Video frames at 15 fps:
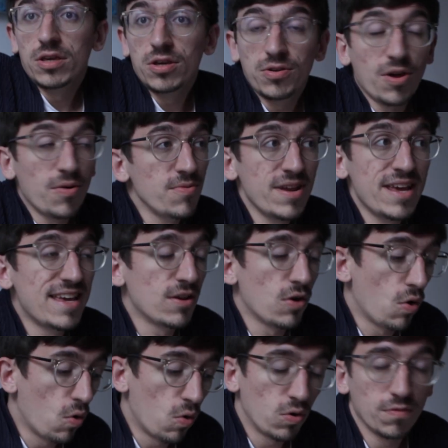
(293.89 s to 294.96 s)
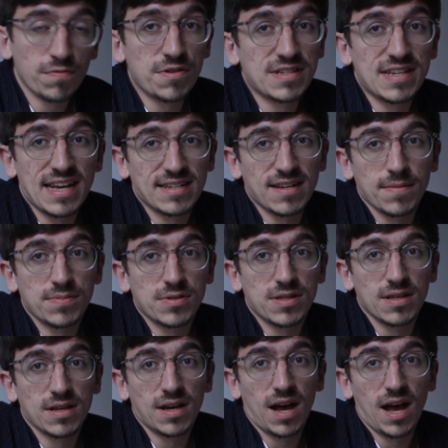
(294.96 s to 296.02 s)
You don't need all of the setups
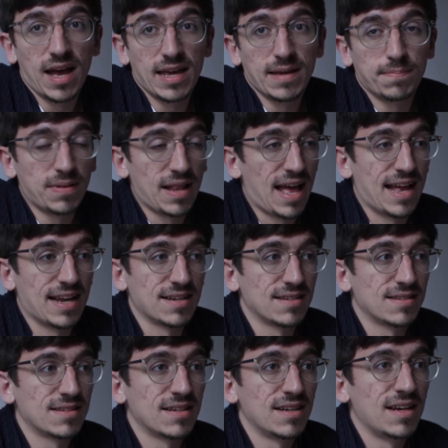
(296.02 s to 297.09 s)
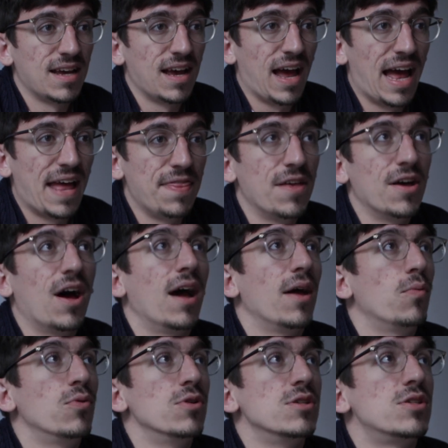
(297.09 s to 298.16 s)
that I planned, and that I
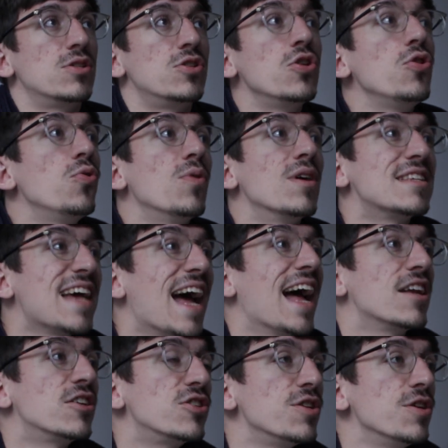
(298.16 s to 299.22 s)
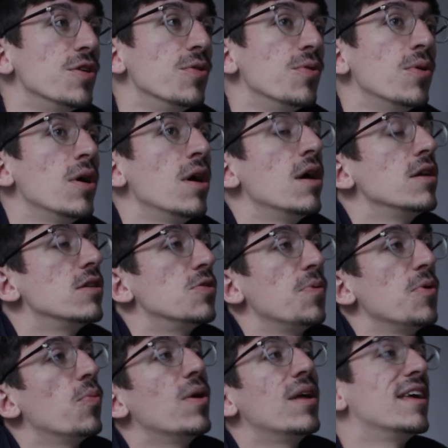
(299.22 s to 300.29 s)
was too attached to
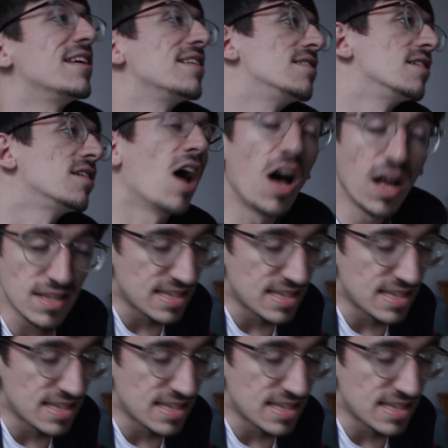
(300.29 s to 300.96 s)
be willing to cut